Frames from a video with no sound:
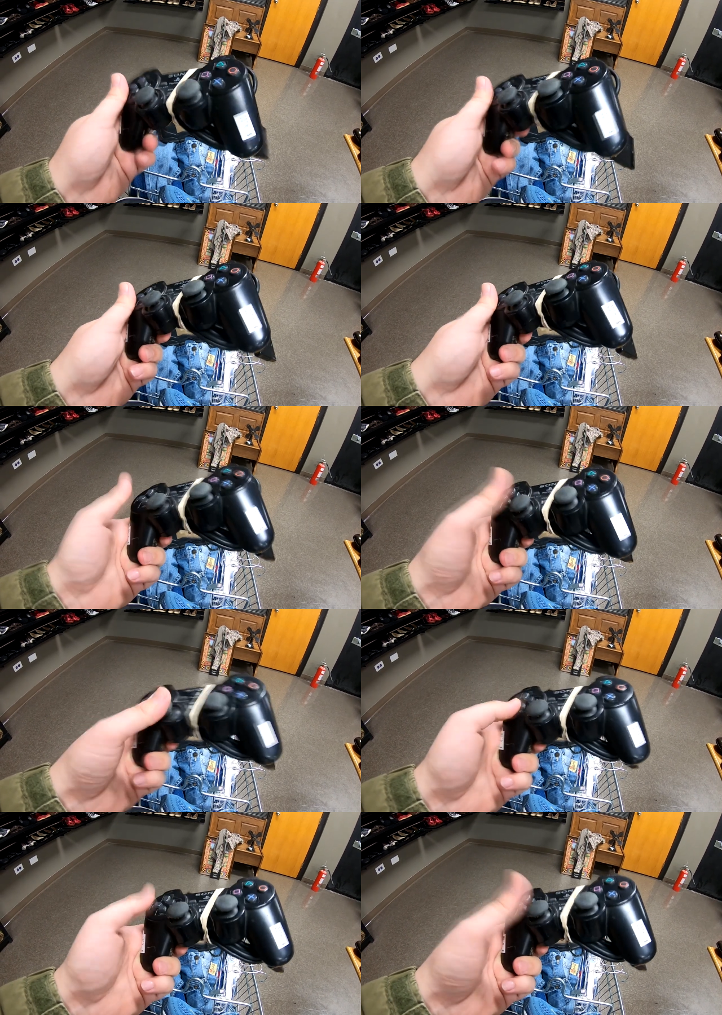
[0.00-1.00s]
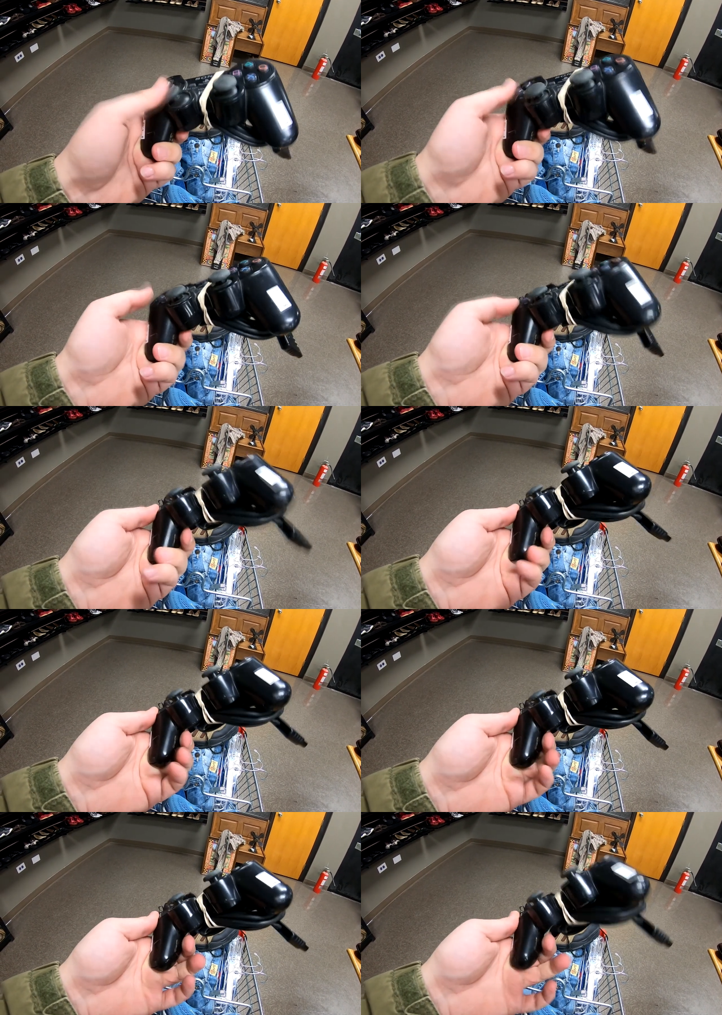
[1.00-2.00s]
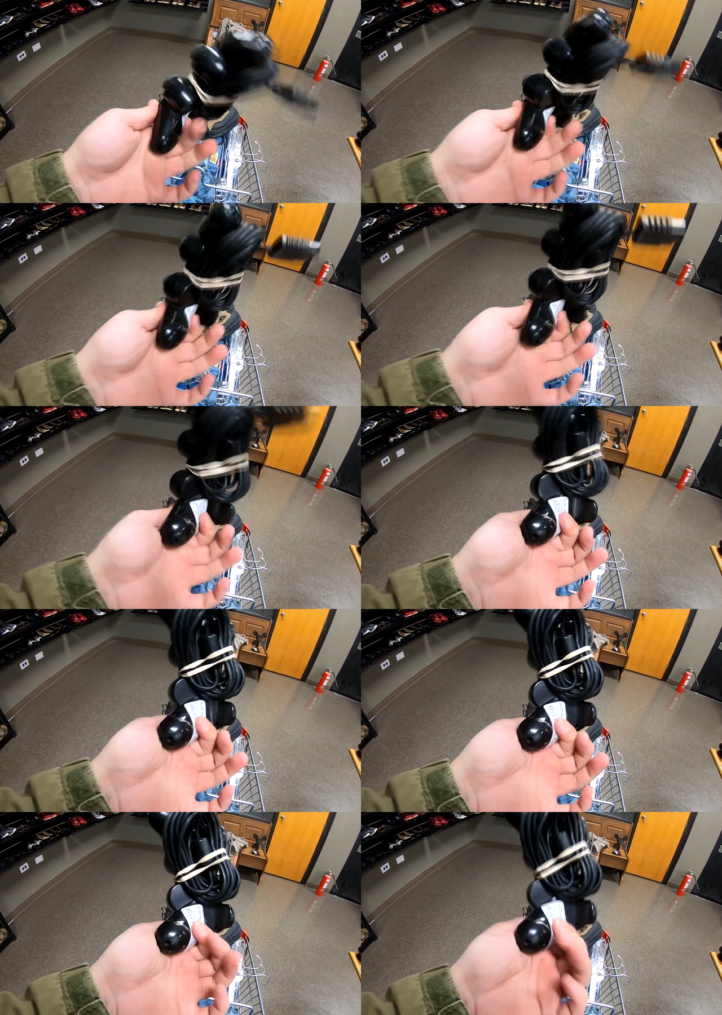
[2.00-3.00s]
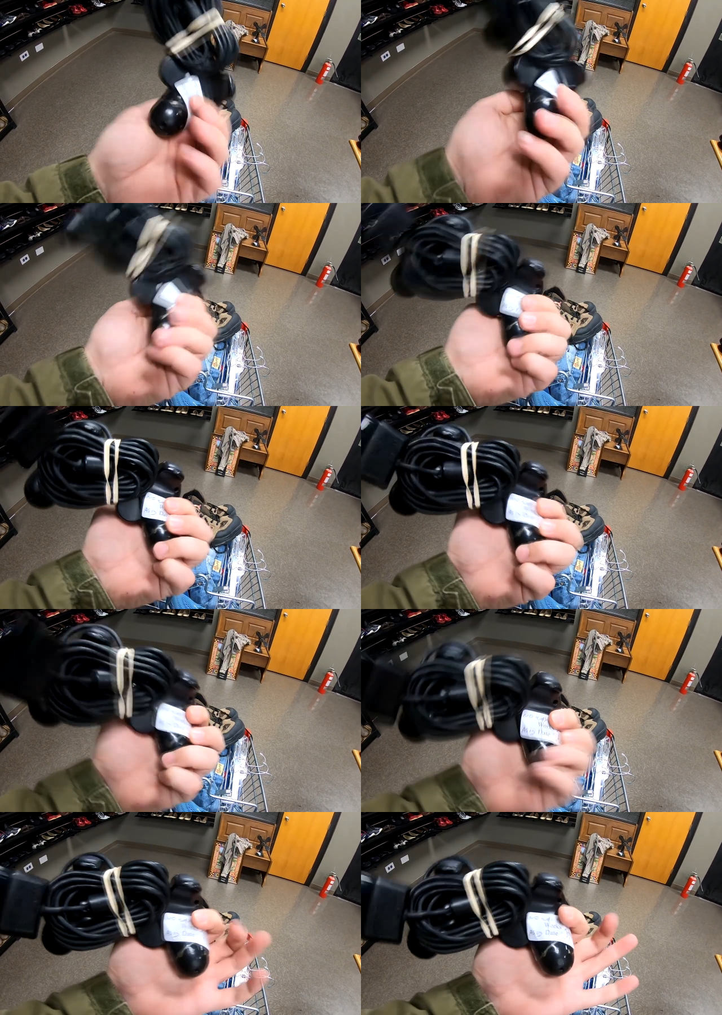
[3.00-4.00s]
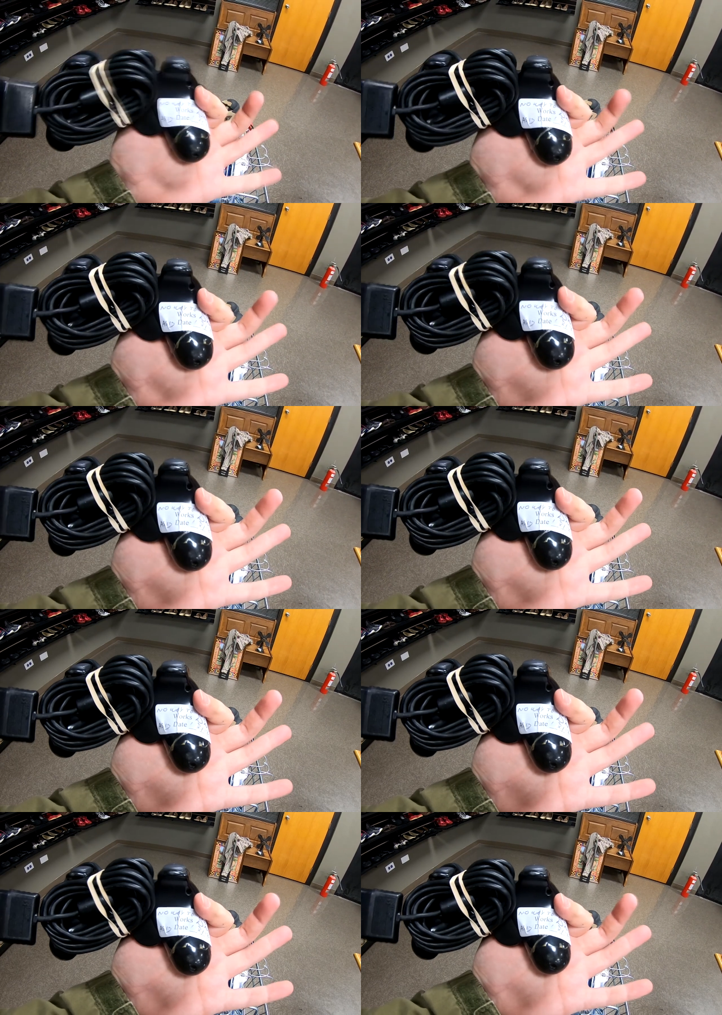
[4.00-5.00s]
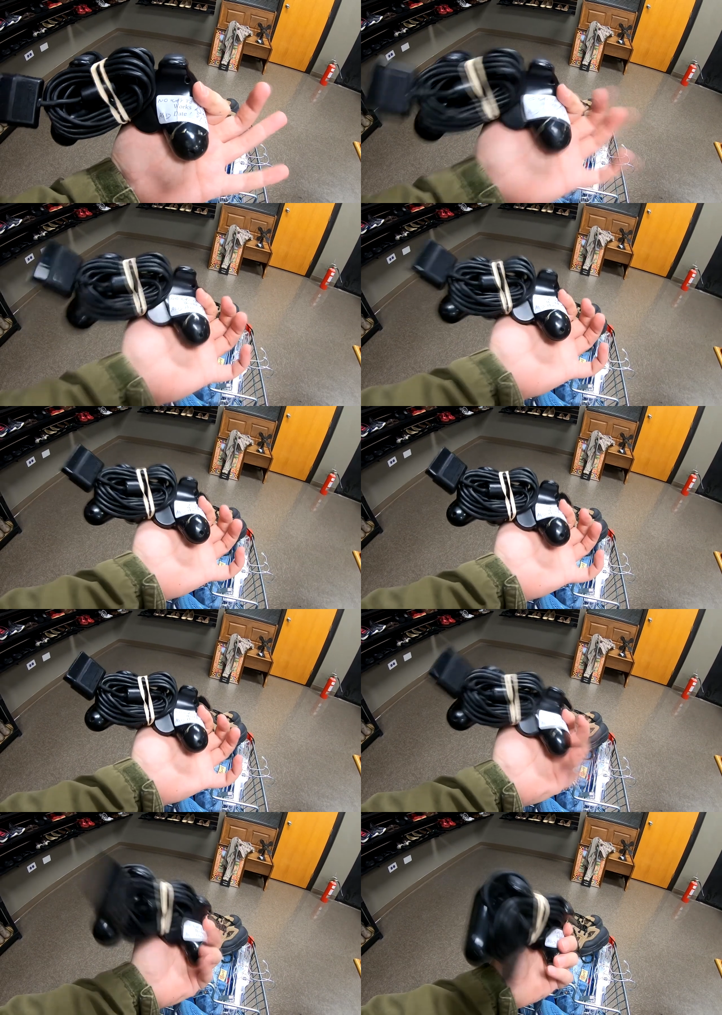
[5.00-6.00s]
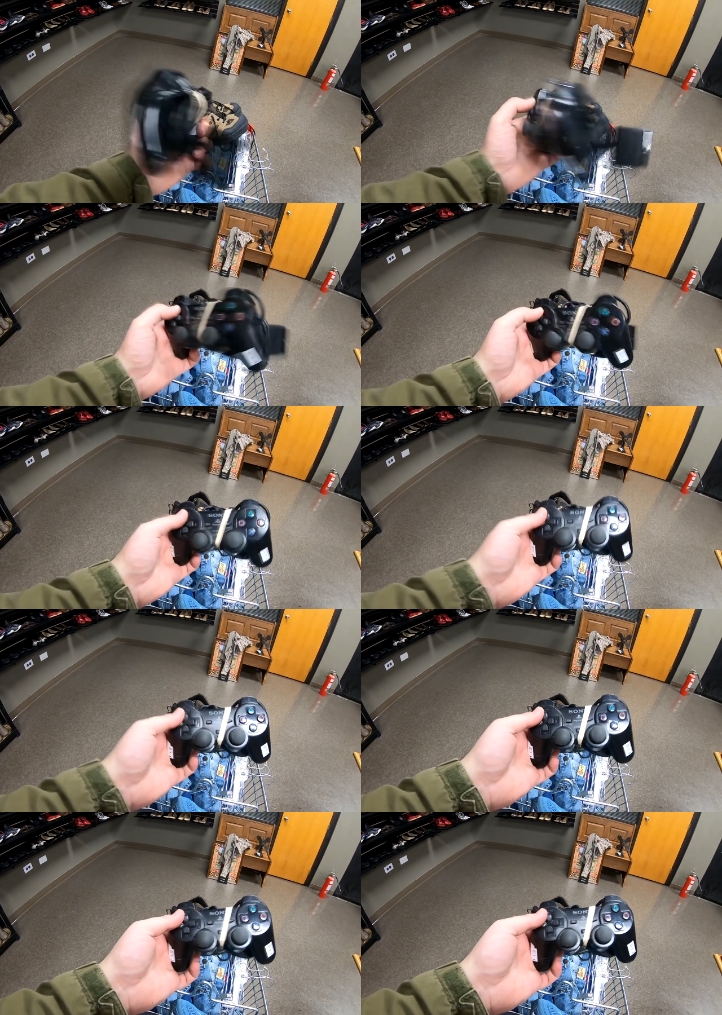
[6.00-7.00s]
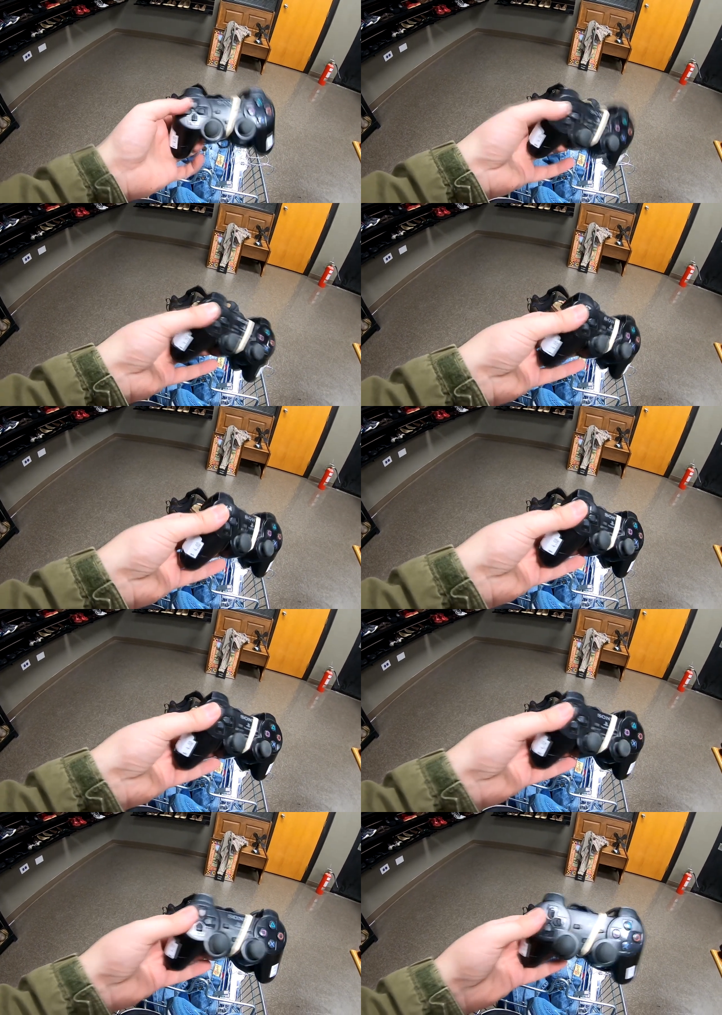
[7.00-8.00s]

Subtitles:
(no speaker visible)